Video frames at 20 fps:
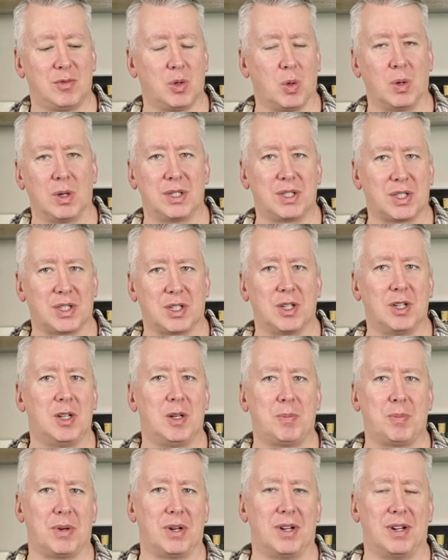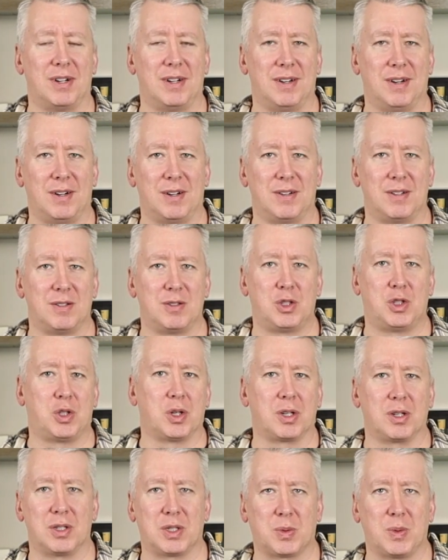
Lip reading: corn syrup or sugar